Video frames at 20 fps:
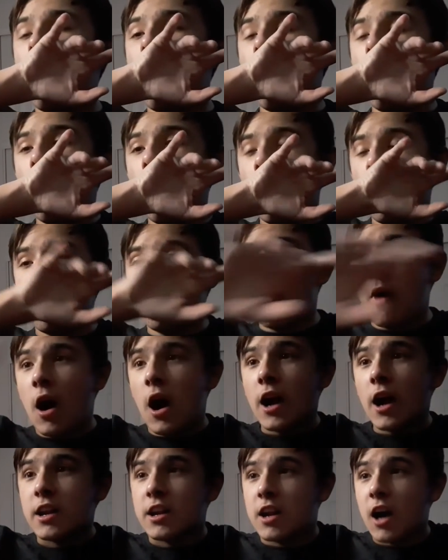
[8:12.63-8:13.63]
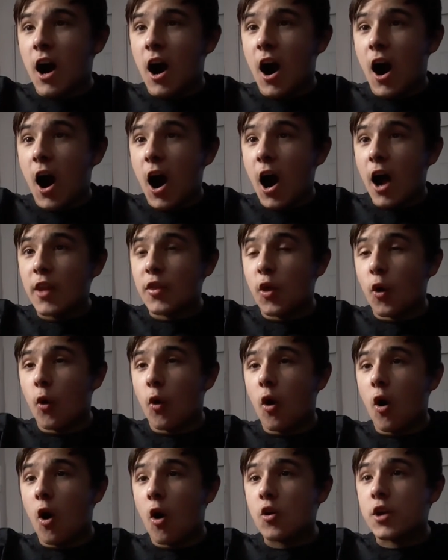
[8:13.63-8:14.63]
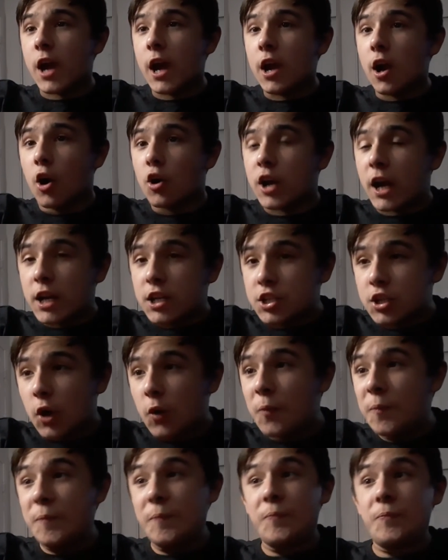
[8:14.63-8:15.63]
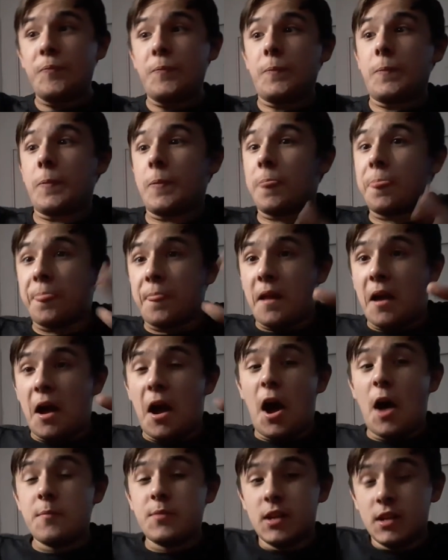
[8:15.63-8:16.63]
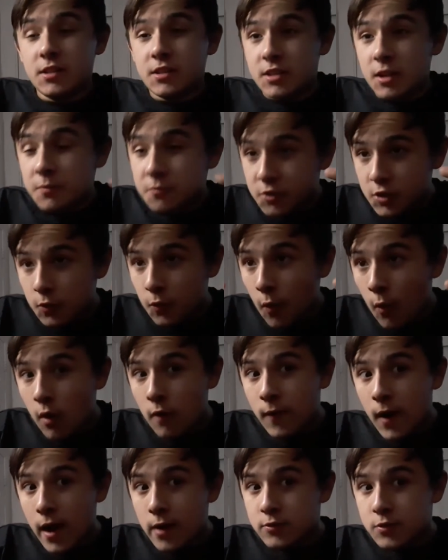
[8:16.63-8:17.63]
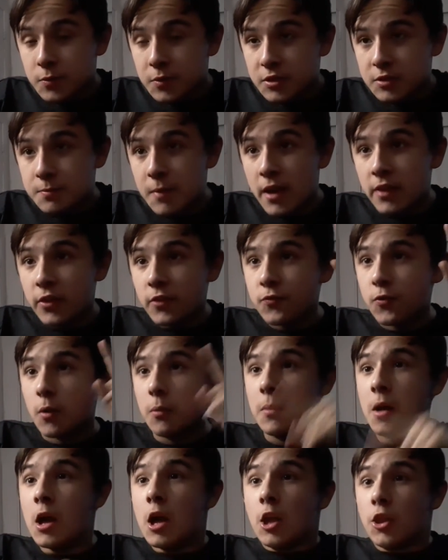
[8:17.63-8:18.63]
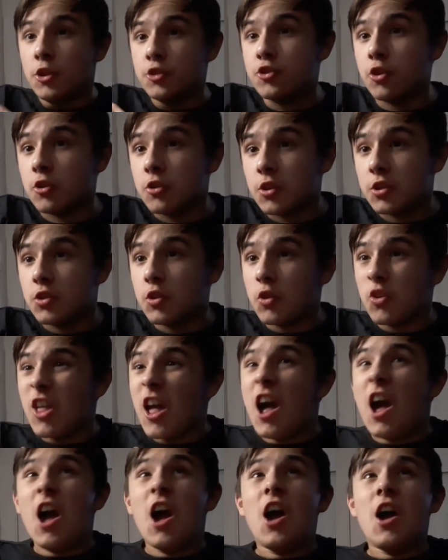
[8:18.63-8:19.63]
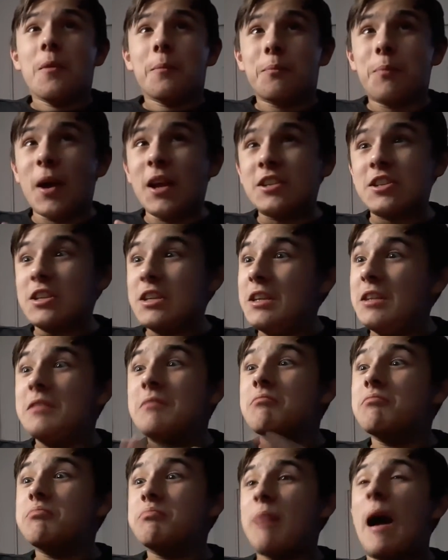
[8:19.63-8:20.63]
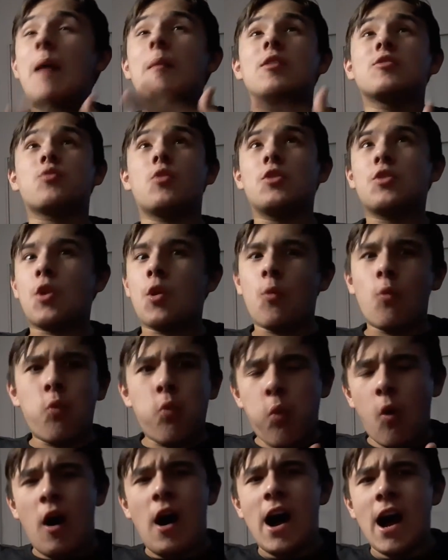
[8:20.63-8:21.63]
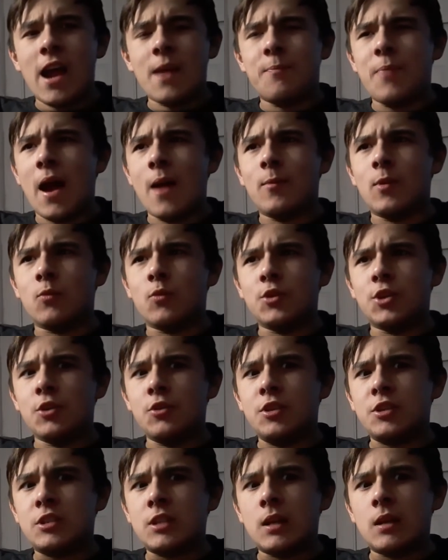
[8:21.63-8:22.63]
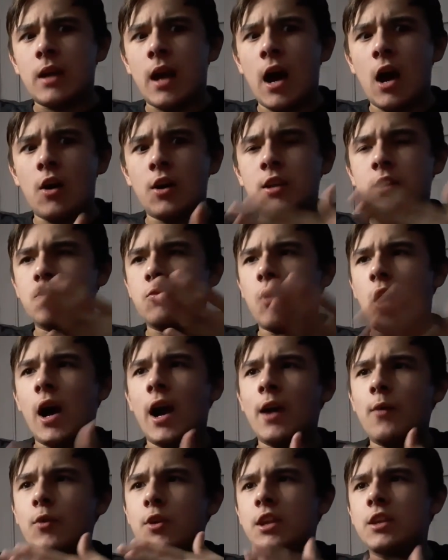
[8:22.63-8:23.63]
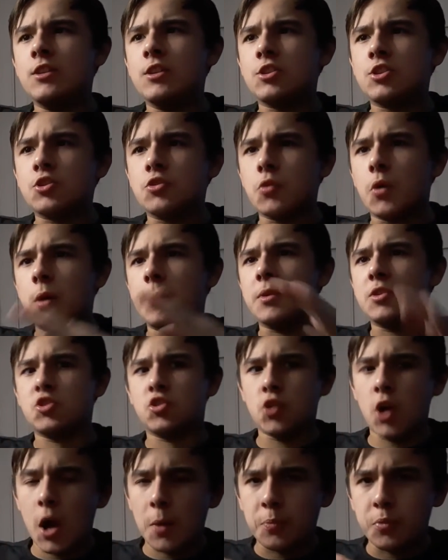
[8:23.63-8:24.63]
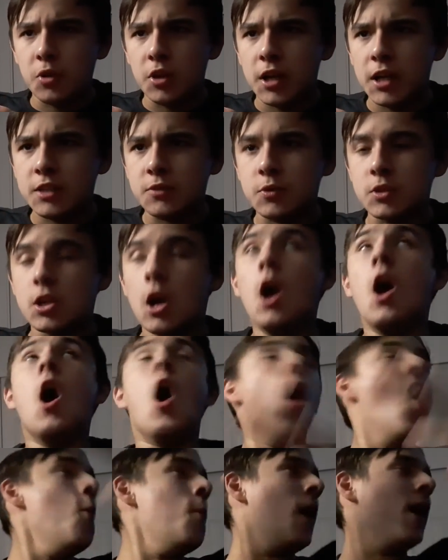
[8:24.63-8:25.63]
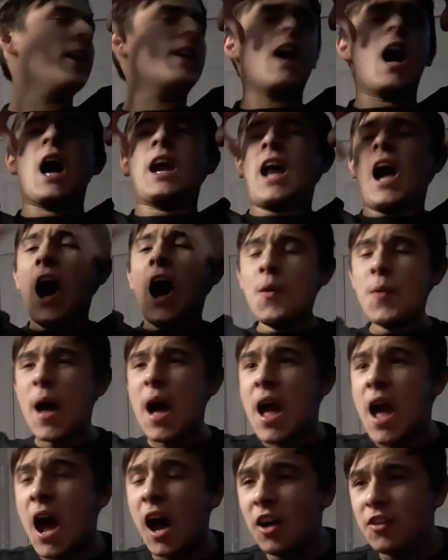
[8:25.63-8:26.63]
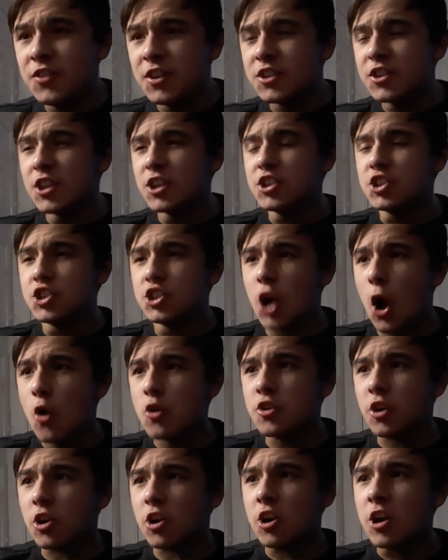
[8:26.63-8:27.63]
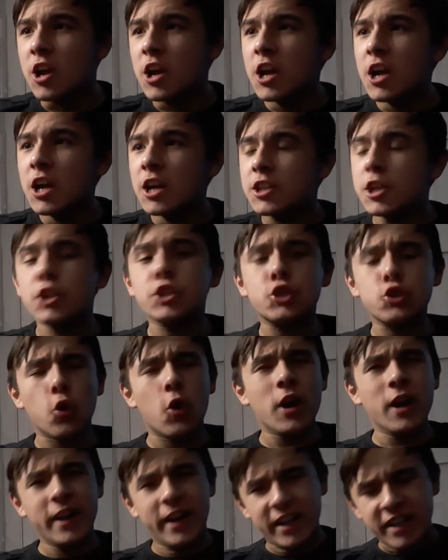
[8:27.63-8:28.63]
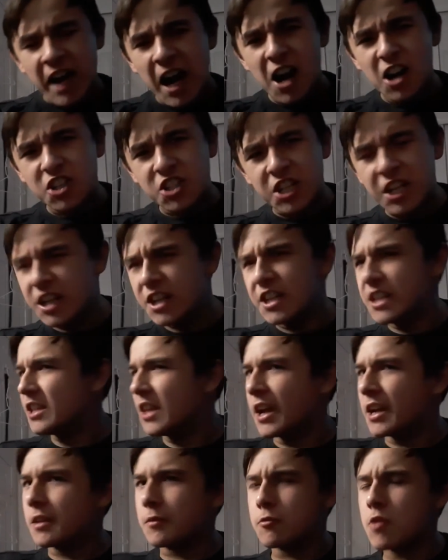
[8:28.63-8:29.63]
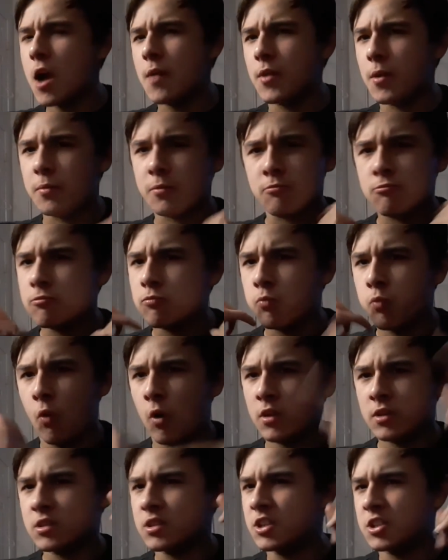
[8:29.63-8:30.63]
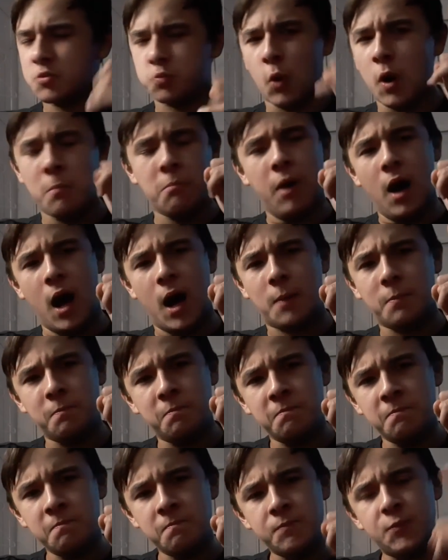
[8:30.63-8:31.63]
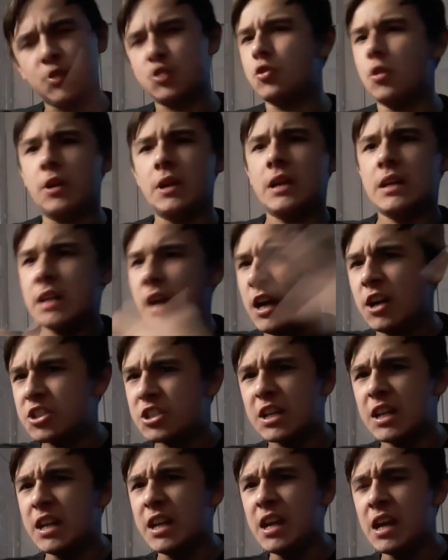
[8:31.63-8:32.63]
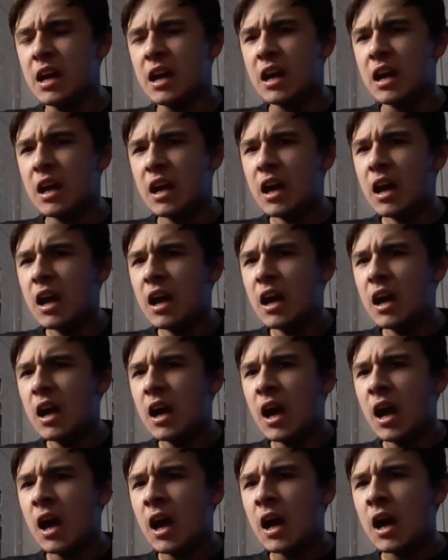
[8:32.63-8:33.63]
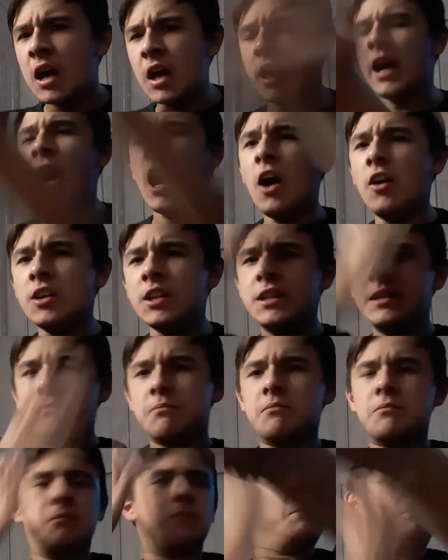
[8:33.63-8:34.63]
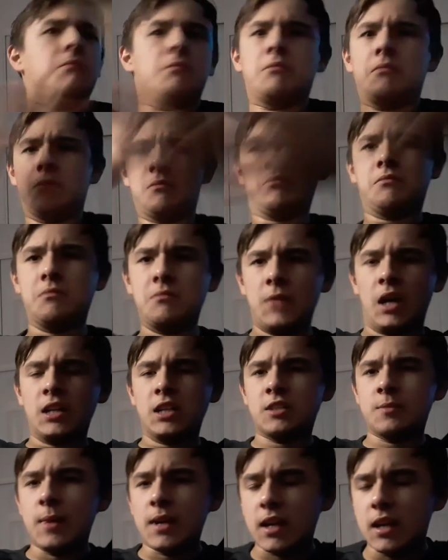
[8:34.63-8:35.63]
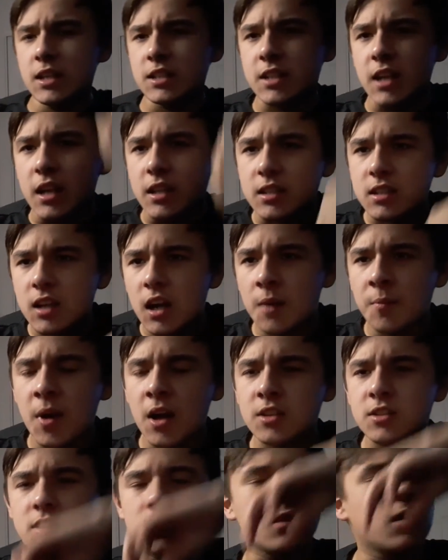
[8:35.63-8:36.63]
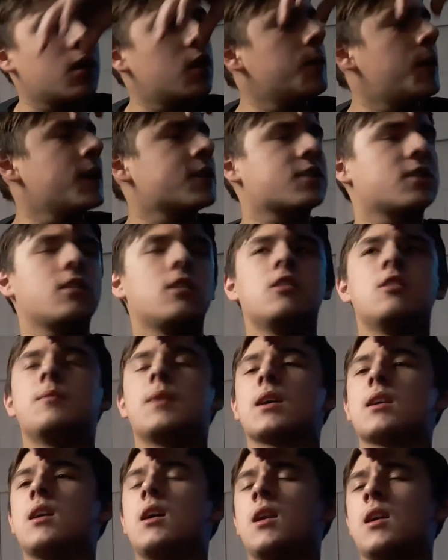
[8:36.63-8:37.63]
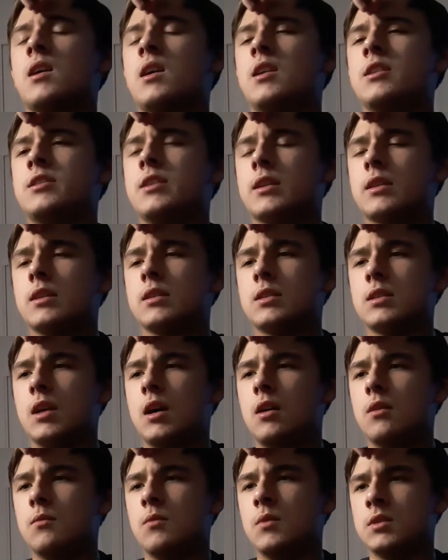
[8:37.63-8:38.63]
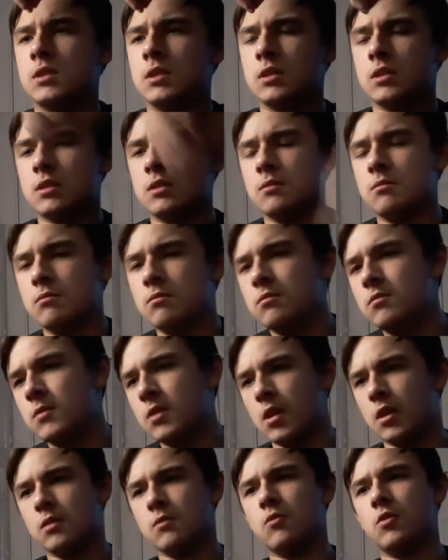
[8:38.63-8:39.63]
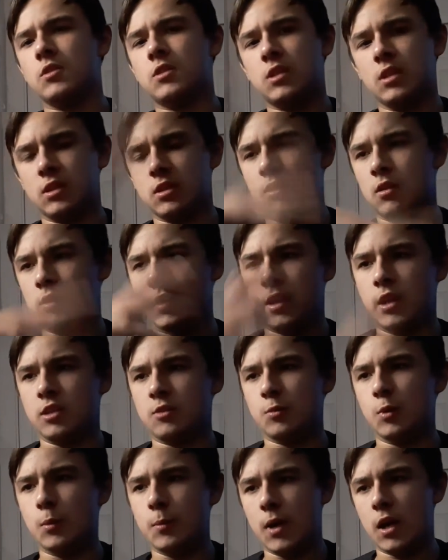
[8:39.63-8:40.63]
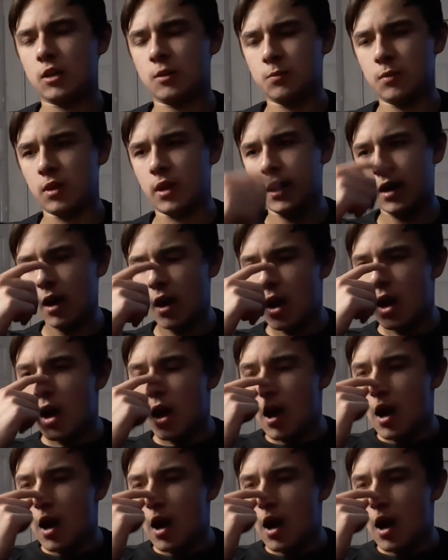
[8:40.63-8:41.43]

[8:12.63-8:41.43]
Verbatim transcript: Oh my god! Oh, okay, okay, so I'm getting some Civil War vibes from this, mainly from the Jordan Like, basically, Batman's wondering why Batman would do this. Like, how he, why would he destroy Metropolis? Which, oh my god, how the hell did the Joker destroy an entire city? Did he, like, grab a, just one bomb? Destroy an entire city? Like, how did, that doesn't make any sense. I'm actually, I'm actually, oh my god, I gotta check this out once this, get, once this on HBO Max. But like,